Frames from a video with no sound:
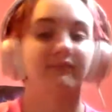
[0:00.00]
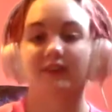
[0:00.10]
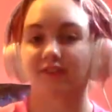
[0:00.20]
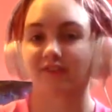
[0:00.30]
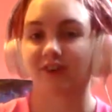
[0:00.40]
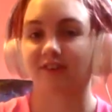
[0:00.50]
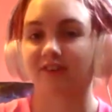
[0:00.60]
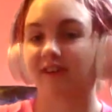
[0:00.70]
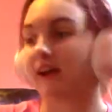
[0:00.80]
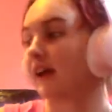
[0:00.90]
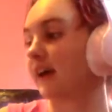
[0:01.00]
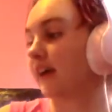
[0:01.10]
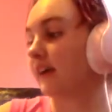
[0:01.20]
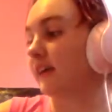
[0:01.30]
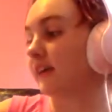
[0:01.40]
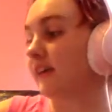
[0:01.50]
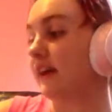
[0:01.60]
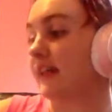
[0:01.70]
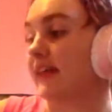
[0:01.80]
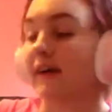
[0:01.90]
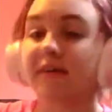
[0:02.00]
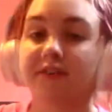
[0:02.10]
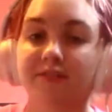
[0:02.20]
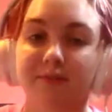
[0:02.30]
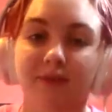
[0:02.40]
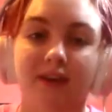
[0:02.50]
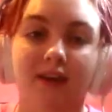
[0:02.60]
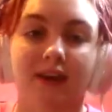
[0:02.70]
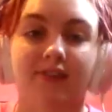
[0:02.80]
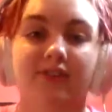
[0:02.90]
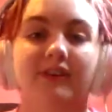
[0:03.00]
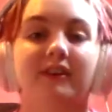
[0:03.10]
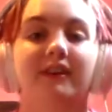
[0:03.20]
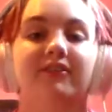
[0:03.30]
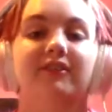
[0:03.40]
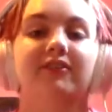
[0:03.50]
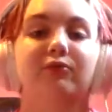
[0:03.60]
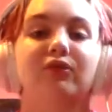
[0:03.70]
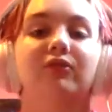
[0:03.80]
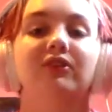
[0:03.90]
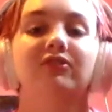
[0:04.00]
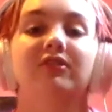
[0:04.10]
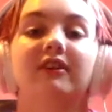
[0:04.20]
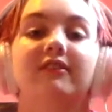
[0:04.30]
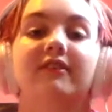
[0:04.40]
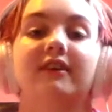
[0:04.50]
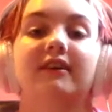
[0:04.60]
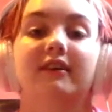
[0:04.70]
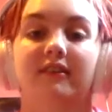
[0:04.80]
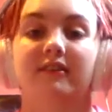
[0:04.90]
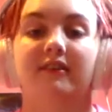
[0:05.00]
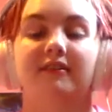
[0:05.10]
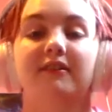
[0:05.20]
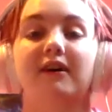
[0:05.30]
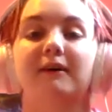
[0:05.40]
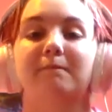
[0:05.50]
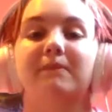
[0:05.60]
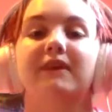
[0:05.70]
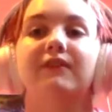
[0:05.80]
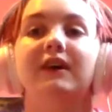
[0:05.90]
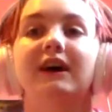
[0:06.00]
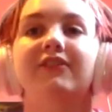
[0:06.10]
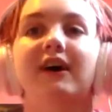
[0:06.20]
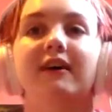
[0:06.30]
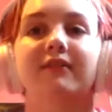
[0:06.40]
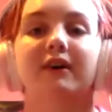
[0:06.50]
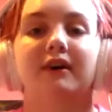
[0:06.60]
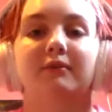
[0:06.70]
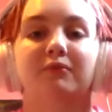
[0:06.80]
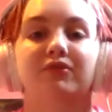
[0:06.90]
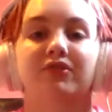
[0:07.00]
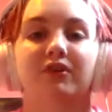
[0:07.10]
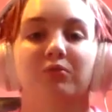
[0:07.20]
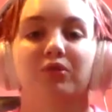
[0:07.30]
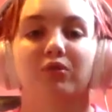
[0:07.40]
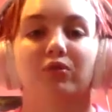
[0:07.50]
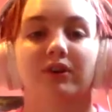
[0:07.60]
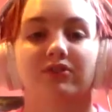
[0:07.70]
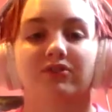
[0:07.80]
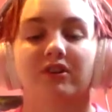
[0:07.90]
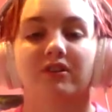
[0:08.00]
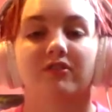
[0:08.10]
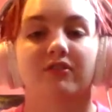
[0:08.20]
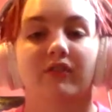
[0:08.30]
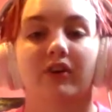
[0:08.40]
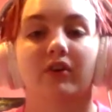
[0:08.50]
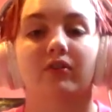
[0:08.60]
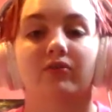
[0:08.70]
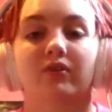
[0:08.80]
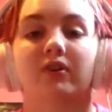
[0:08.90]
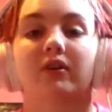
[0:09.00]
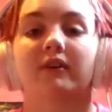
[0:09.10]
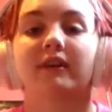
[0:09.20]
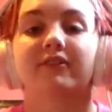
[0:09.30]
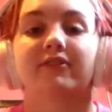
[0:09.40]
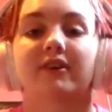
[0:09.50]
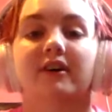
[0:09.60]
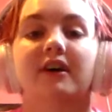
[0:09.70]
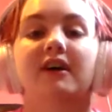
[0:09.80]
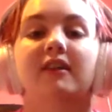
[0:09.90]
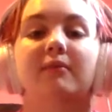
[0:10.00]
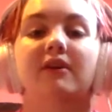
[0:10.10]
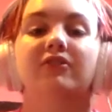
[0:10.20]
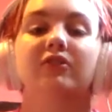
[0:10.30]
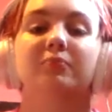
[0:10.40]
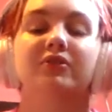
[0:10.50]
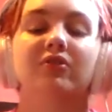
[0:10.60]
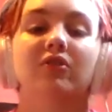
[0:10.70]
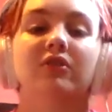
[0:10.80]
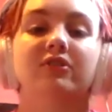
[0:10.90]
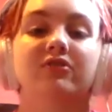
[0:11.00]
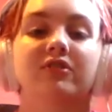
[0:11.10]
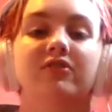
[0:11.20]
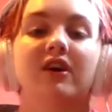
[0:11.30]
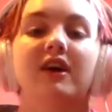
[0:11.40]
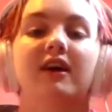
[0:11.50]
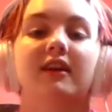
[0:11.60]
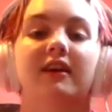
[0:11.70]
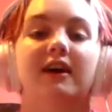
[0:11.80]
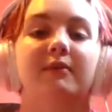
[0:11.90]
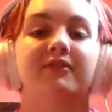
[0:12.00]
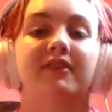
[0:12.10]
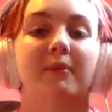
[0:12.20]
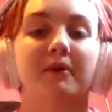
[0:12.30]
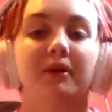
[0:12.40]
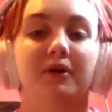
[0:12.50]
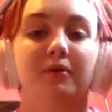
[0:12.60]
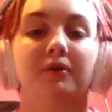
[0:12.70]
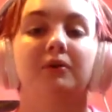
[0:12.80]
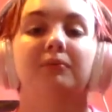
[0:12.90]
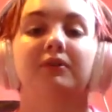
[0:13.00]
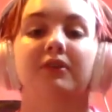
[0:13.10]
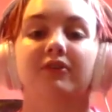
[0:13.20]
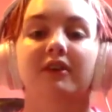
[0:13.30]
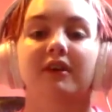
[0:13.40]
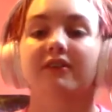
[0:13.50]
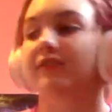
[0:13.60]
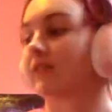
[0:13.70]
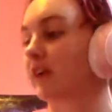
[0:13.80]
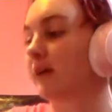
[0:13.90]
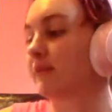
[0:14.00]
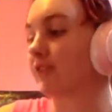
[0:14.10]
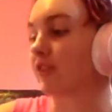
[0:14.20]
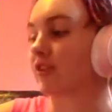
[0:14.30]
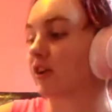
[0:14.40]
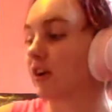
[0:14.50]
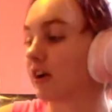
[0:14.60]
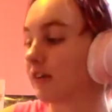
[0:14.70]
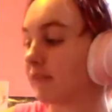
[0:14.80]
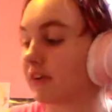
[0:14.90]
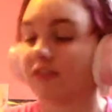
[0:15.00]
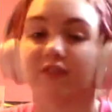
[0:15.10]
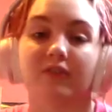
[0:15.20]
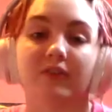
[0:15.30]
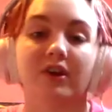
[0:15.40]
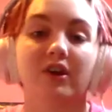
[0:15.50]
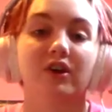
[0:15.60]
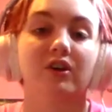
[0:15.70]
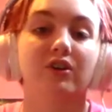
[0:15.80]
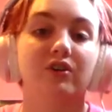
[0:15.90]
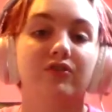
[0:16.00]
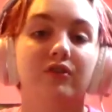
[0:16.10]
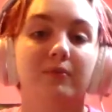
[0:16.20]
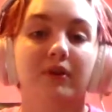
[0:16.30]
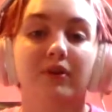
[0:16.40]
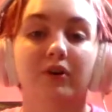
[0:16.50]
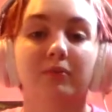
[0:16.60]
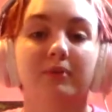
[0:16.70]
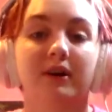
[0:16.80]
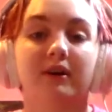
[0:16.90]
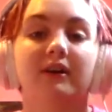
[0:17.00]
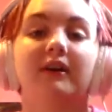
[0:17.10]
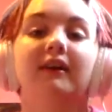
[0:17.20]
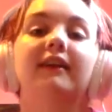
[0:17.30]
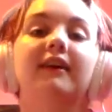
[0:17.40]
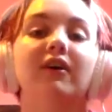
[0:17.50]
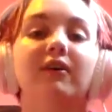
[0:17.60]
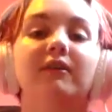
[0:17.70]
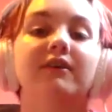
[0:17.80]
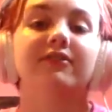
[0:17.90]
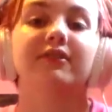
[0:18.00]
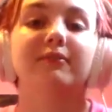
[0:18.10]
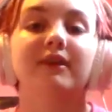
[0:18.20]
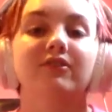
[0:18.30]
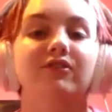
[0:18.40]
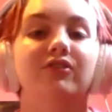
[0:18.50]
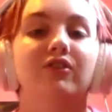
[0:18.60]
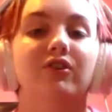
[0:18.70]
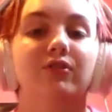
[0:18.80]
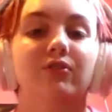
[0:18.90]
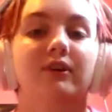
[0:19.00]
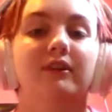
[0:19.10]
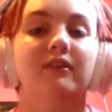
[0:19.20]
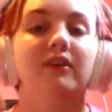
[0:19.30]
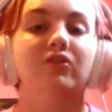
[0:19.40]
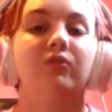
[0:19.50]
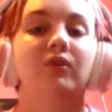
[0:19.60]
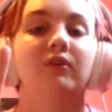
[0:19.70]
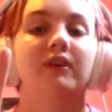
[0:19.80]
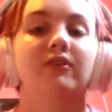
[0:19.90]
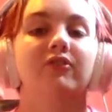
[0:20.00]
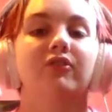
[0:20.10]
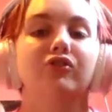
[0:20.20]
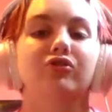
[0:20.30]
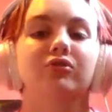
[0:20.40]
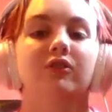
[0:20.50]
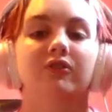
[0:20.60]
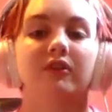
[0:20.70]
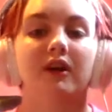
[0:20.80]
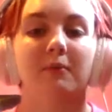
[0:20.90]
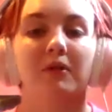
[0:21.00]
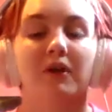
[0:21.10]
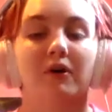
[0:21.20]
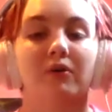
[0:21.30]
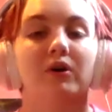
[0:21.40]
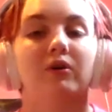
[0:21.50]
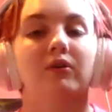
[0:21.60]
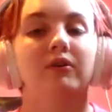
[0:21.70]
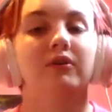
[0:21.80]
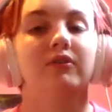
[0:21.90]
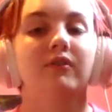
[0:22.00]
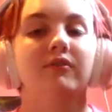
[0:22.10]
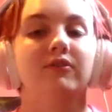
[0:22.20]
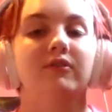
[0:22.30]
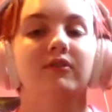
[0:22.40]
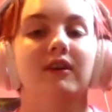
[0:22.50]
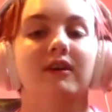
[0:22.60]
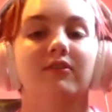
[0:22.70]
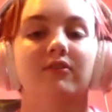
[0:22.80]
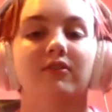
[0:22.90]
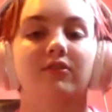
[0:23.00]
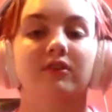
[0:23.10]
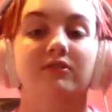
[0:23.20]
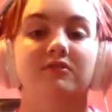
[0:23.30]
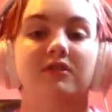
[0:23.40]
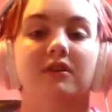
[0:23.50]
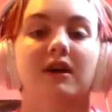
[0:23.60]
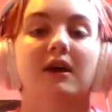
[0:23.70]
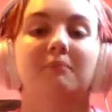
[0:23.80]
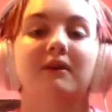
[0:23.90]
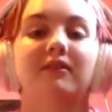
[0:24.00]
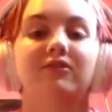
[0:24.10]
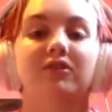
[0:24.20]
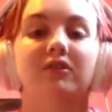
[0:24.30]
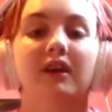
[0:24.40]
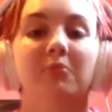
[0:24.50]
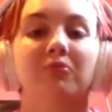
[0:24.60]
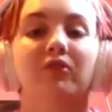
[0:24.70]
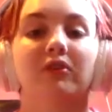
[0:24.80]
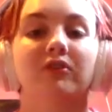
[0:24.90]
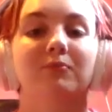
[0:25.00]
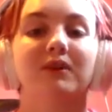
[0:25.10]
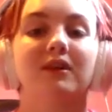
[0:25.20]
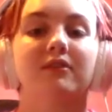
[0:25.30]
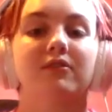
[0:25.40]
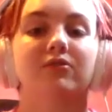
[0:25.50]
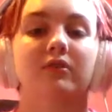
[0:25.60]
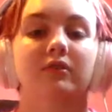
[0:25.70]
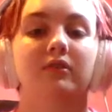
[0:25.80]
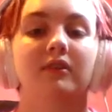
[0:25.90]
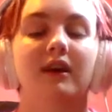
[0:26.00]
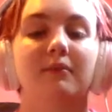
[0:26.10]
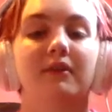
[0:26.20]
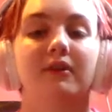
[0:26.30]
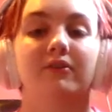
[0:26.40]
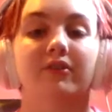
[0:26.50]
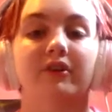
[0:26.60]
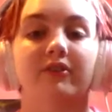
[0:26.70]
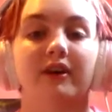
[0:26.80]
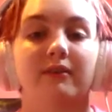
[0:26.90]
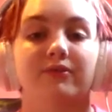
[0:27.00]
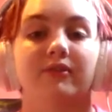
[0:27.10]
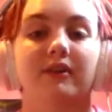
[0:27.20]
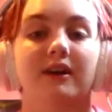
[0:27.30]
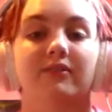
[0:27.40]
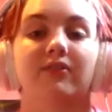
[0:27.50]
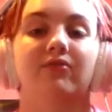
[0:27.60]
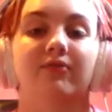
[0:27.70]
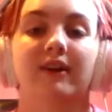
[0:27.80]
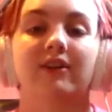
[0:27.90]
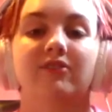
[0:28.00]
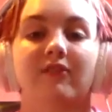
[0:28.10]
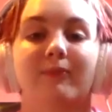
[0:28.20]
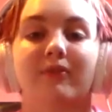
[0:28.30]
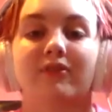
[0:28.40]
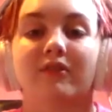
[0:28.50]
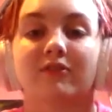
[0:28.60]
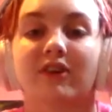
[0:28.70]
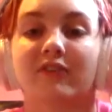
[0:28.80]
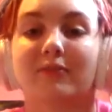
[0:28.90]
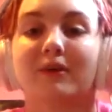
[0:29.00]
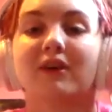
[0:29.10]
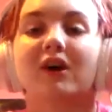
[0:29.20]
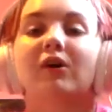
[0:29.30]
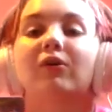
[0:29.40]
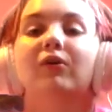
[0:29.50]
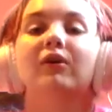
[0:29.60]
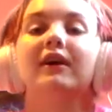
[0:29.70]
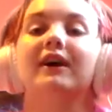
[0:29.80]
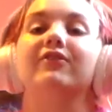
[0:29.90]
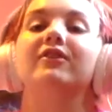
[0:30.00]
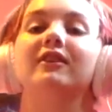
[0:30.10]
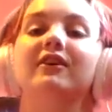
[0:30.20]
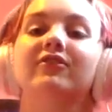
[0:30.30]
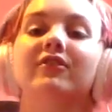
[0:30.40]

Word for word: So, yeah, that was me asking Alexa some questions. So um, if you guys have um, some questions of your own for Alexa, then make sure to put your questions in the comments down below. But just in case if the comments are turned off because of YouTube and COPPA, like always, then make sure to go to one of these four links in the description down below or go to Discord to answer this question. My Discord name will always be in the description down below at all times so you guys can friend and chat with me or ask Alexa a